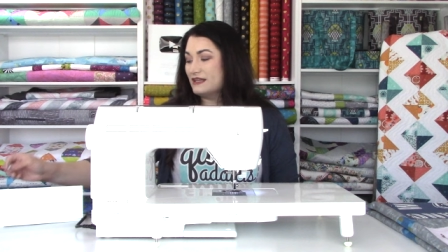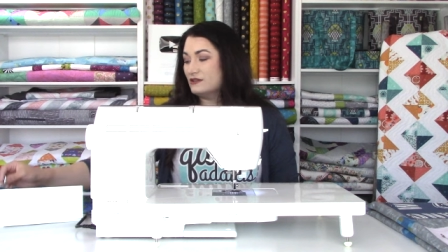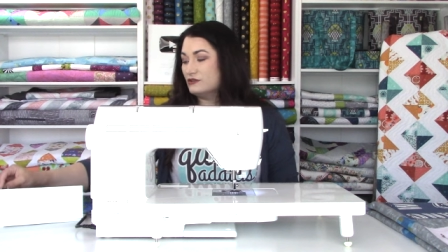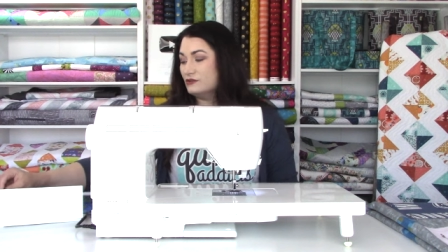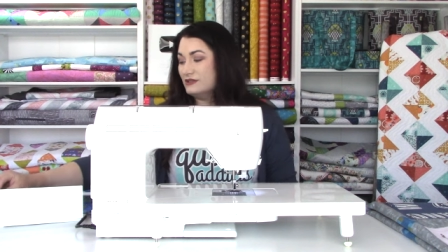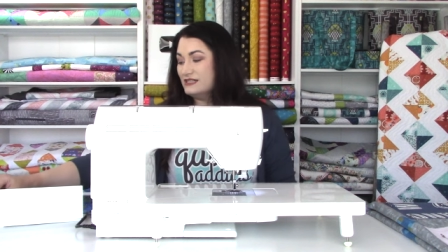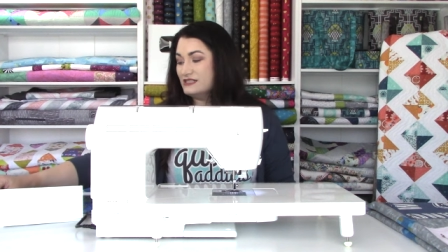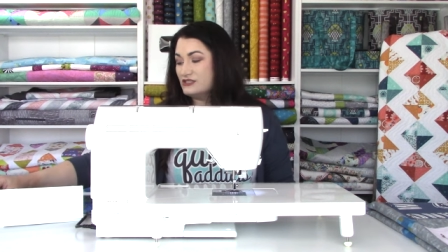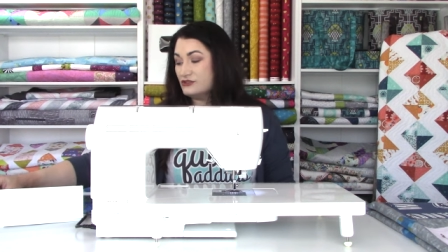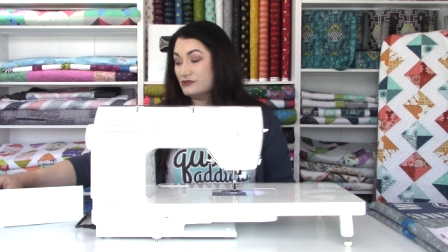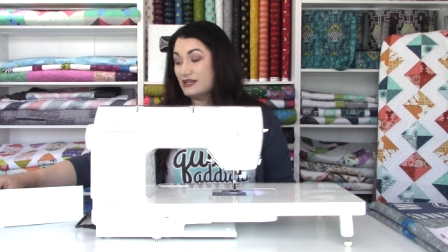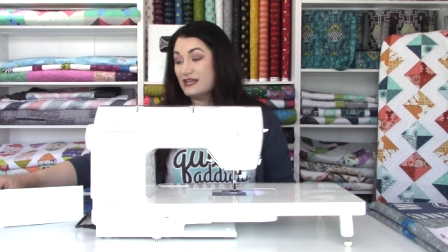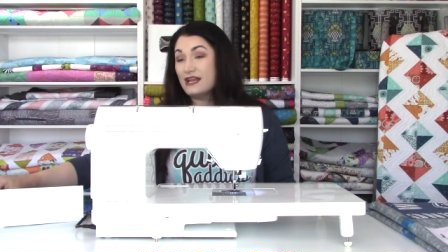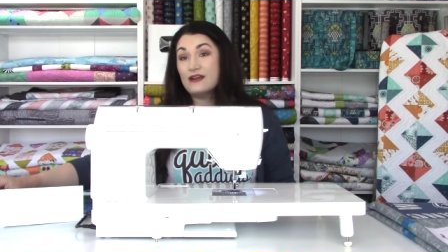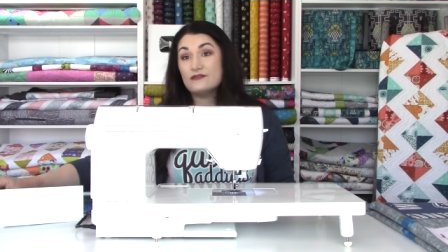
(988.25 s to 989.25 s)
it a little easier to
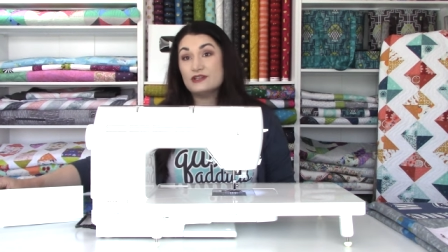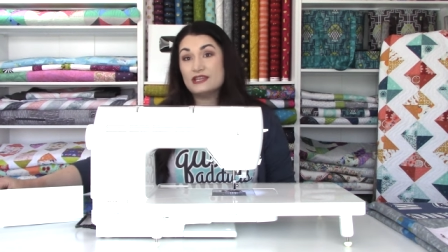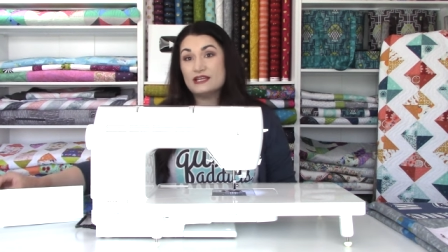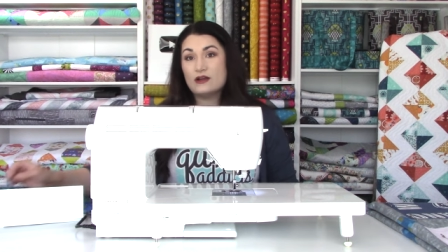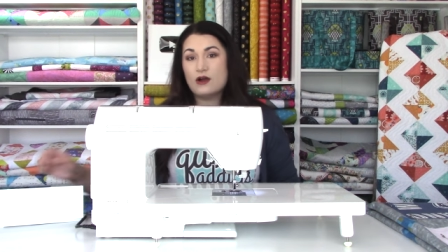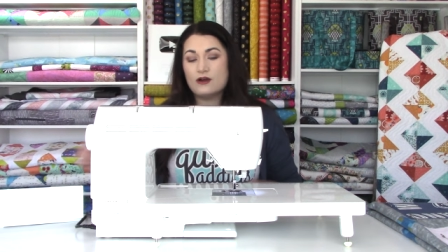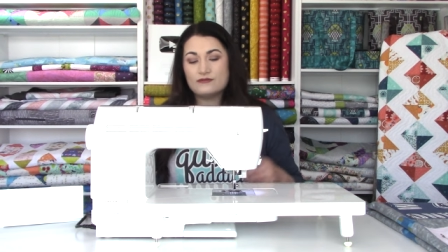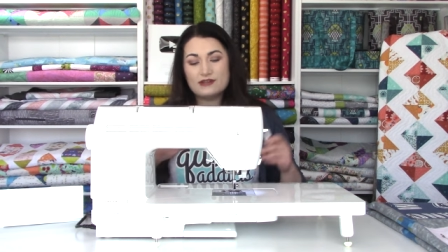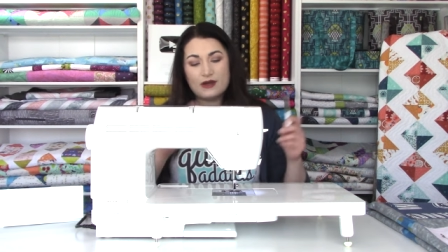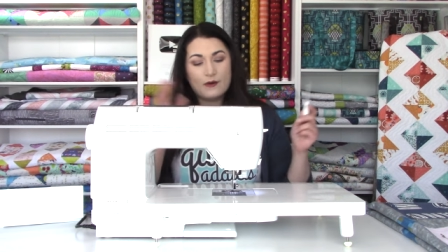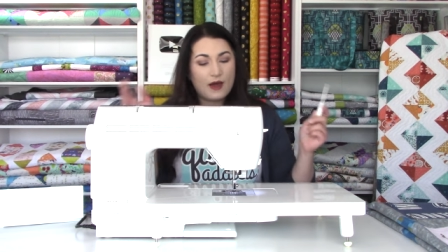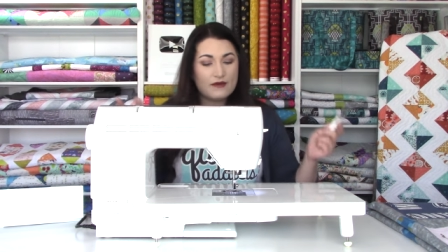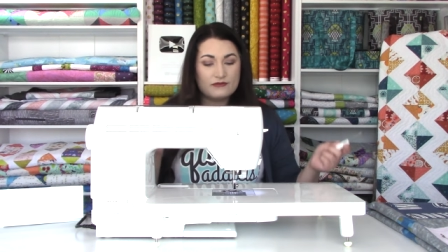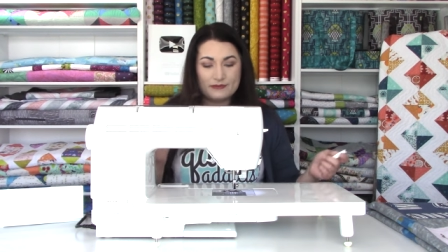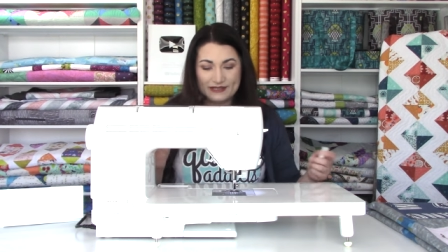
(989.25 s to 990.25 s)
get everything off. Now,
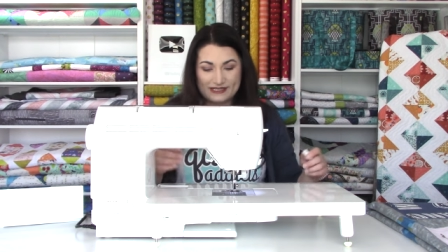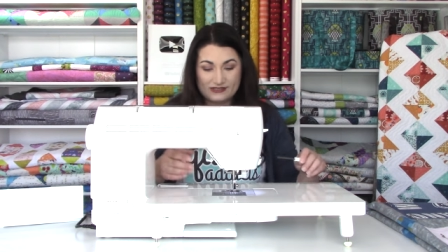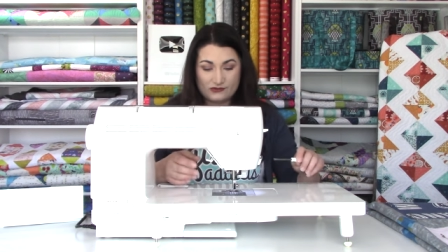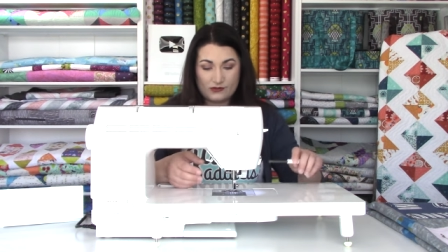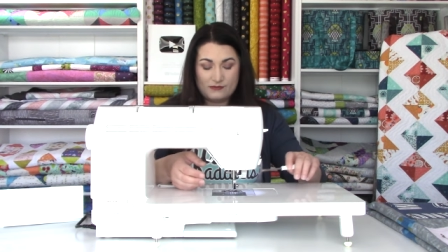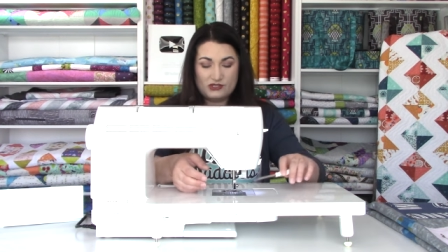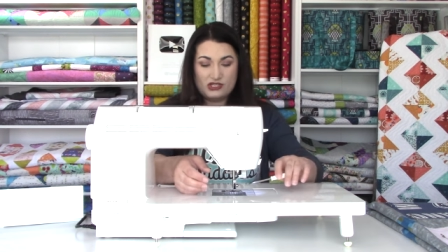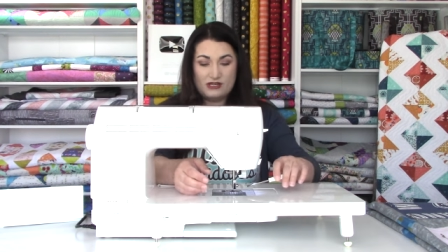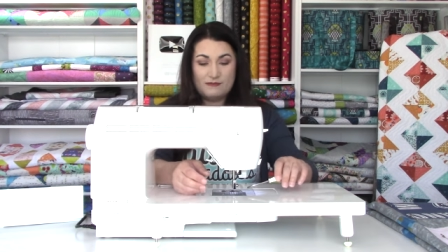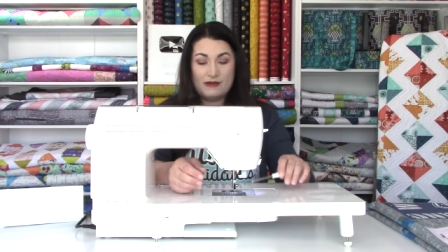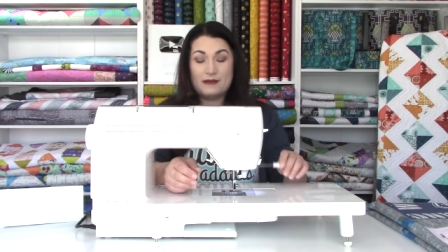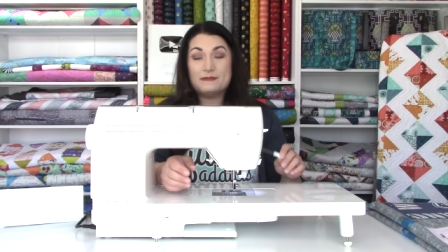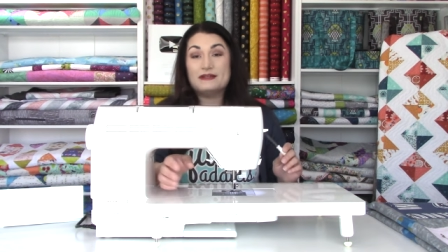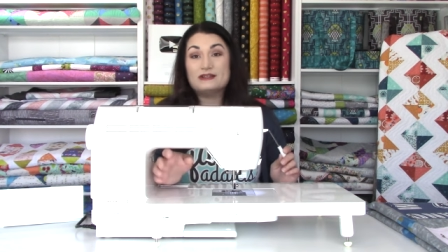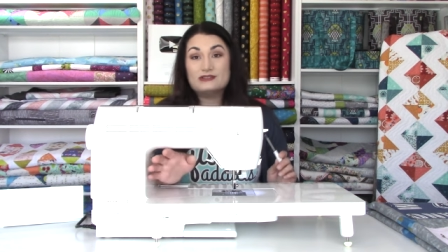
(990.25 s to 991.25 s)
everybody's sewing machine
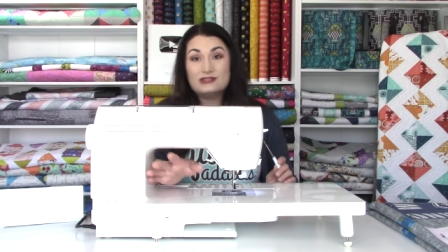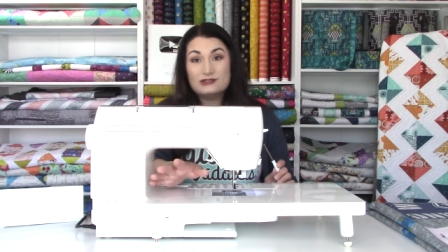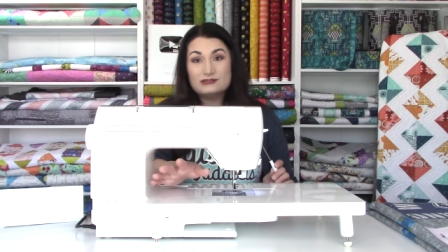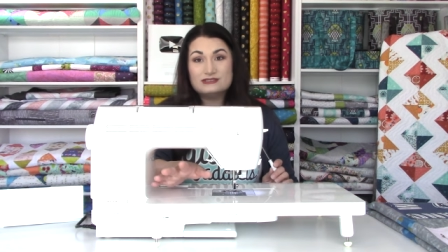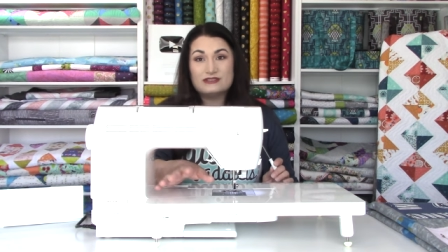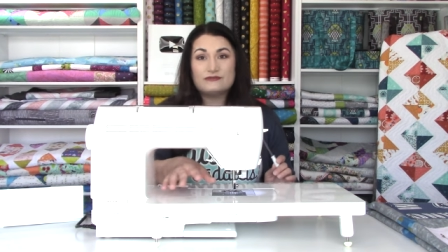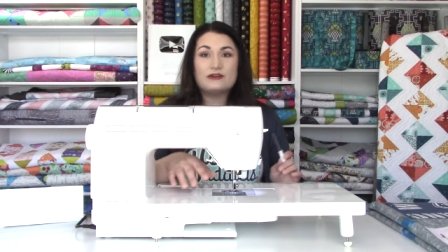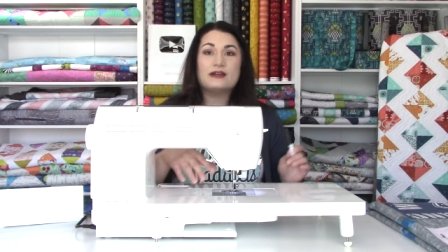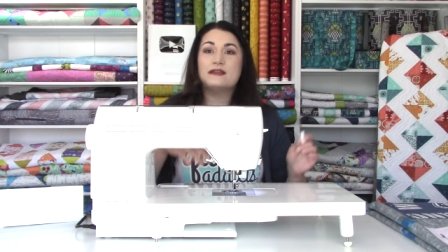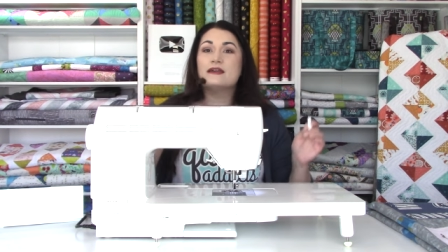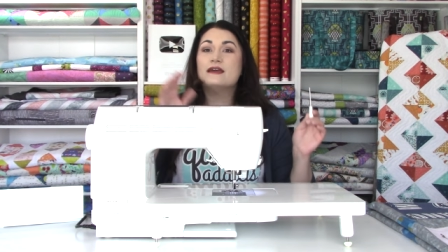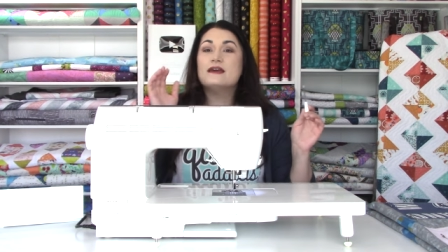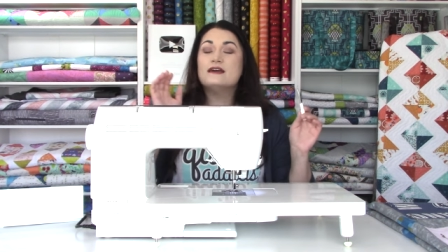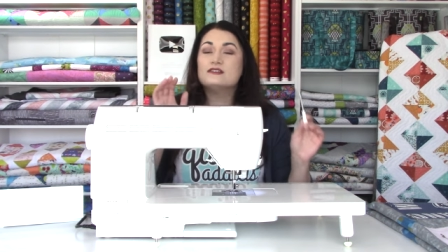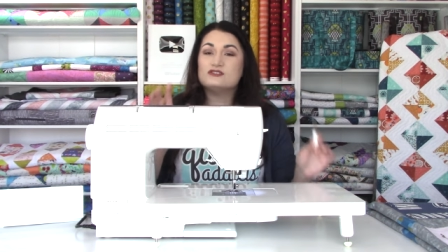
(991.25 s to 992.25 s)
might be a little different,
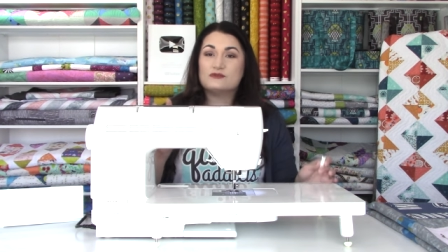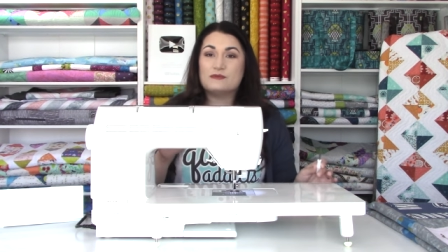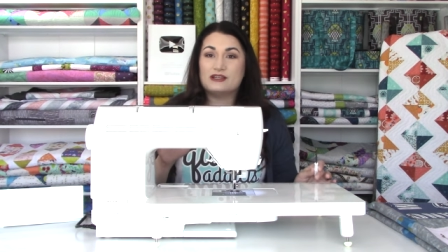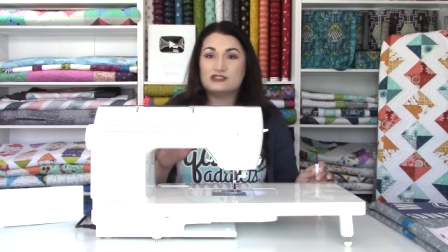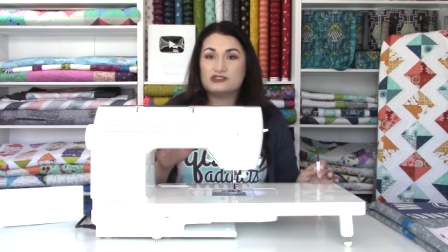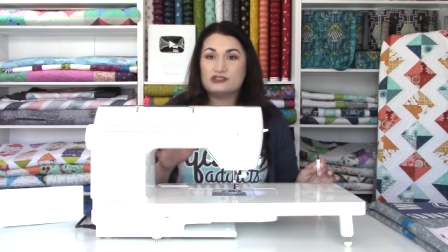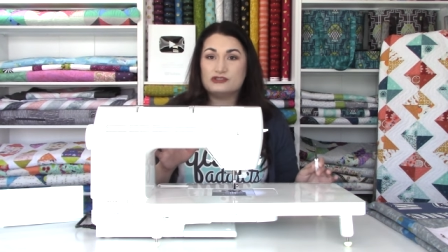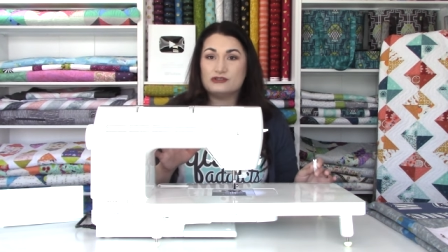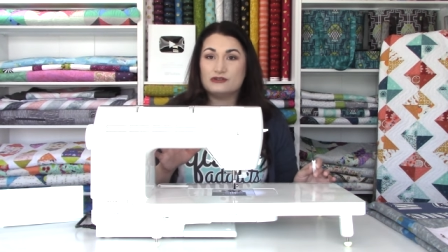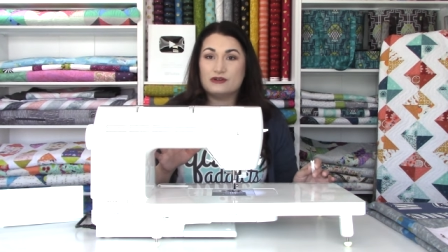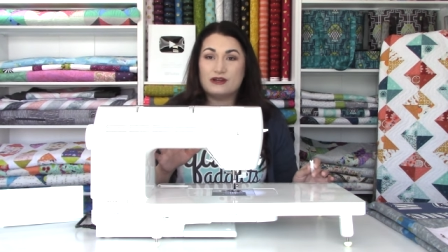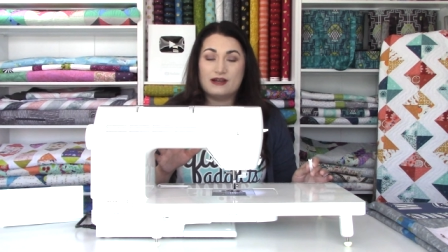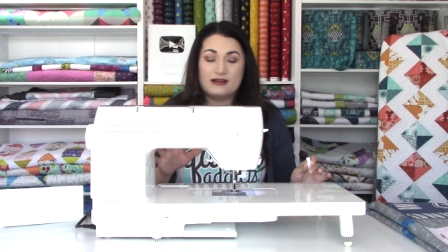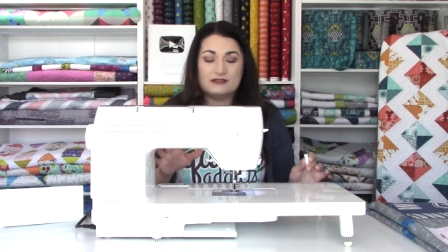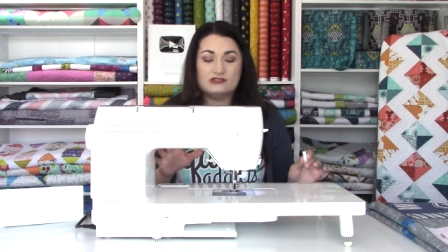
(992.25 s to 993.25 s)
so make sure
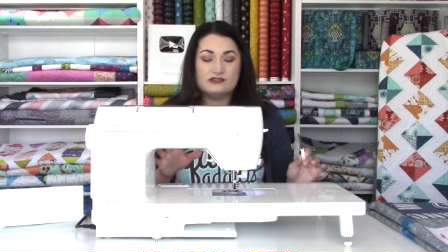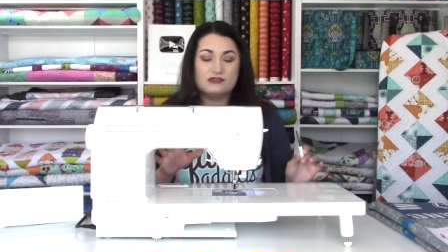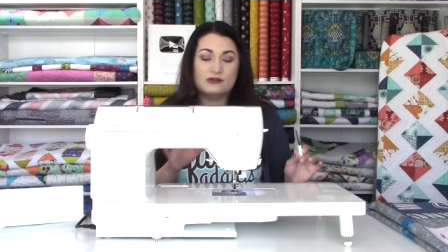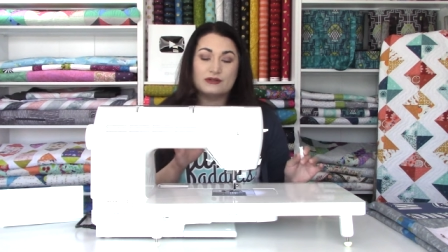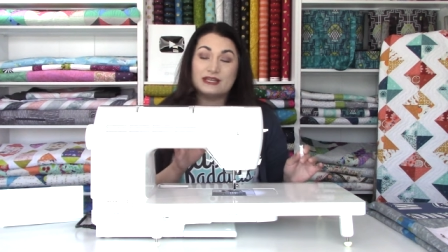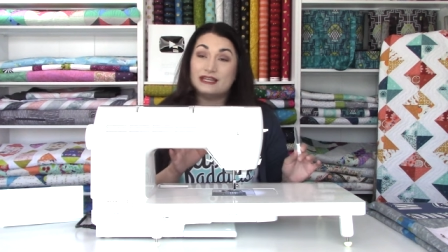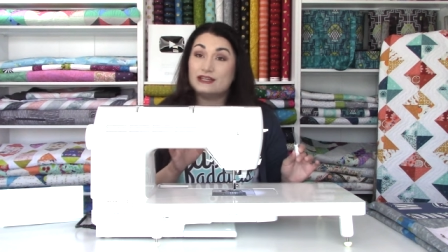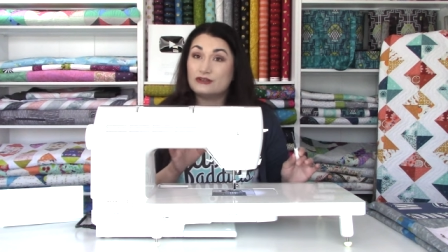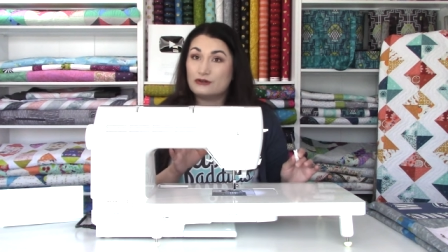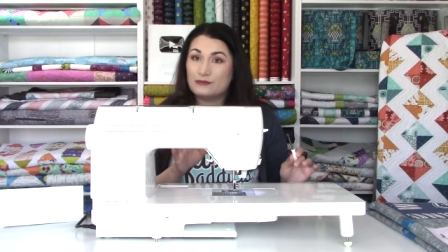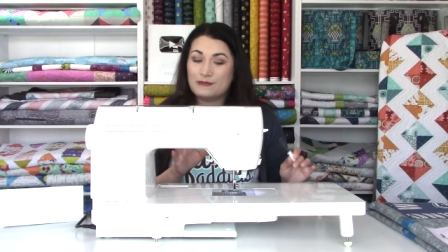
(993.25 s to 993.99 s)
you're uh, looking at your